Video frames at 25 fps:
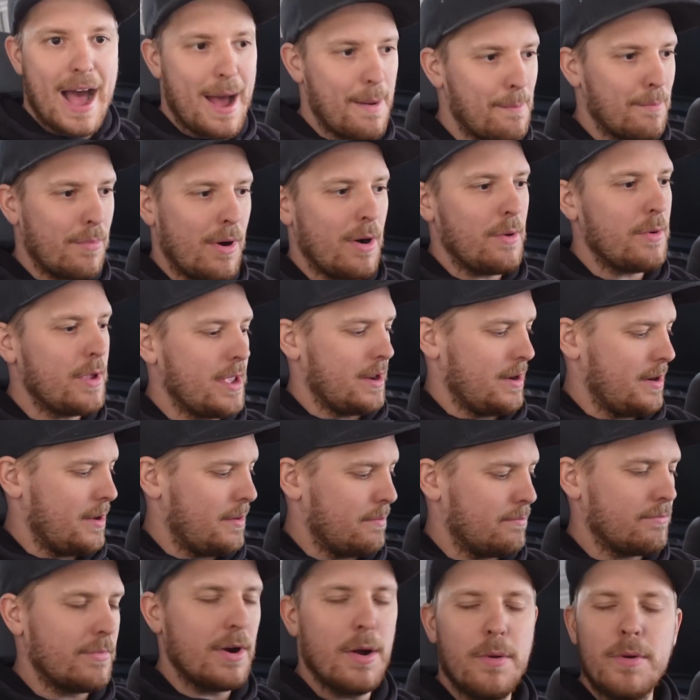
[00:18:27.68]
Brilliant,
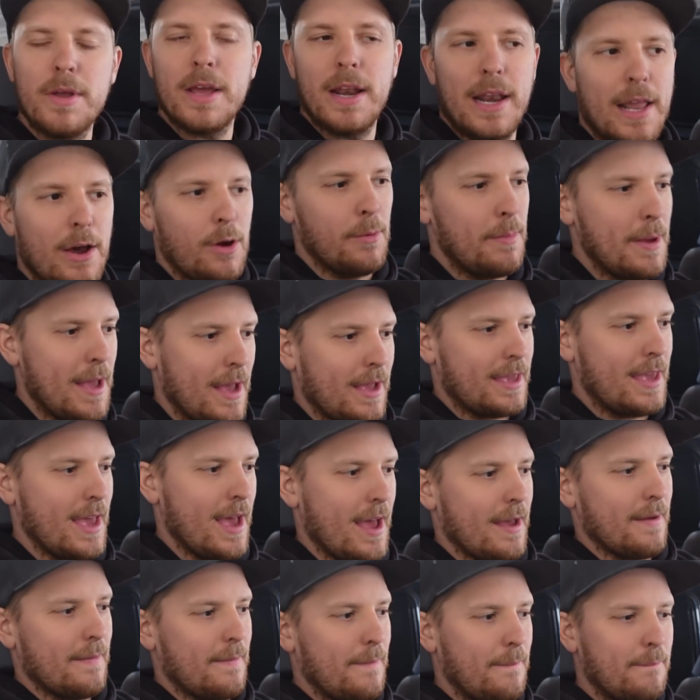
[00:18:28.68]
brilliant little bit of
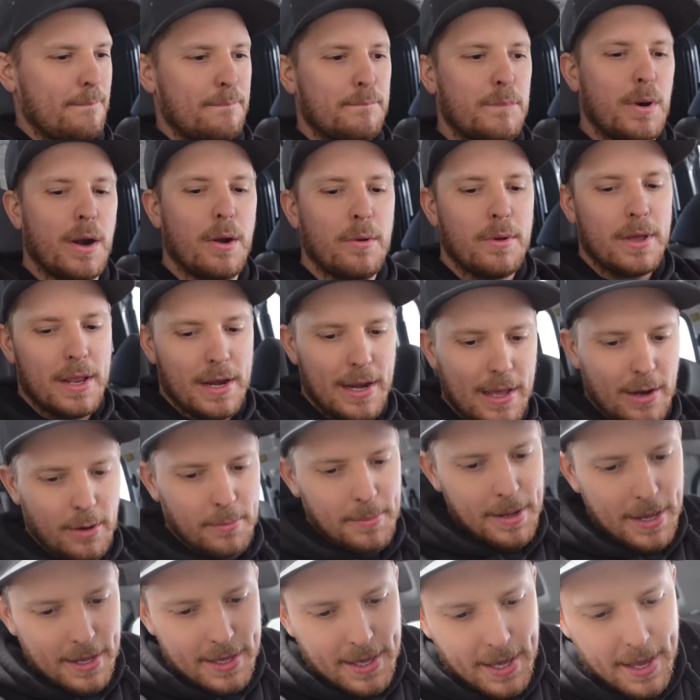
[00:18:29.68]
kit. Brilliant little
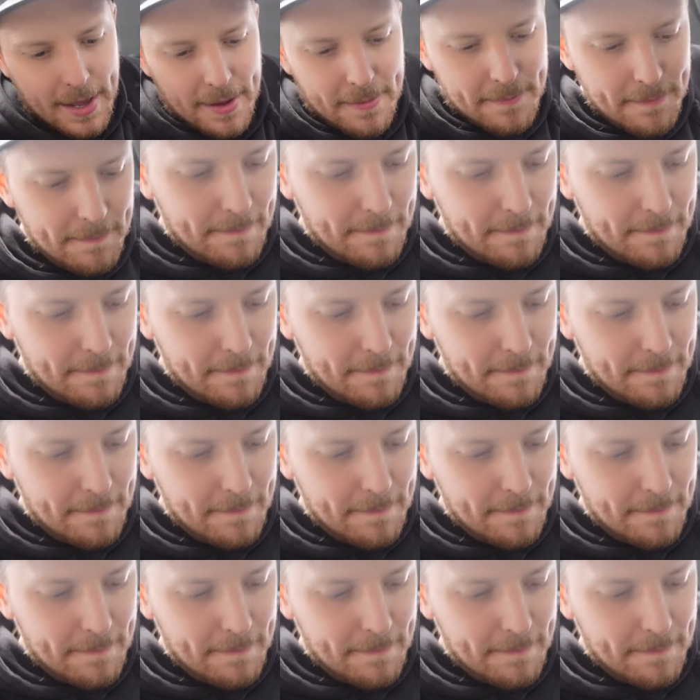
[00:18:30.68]
bit of kit.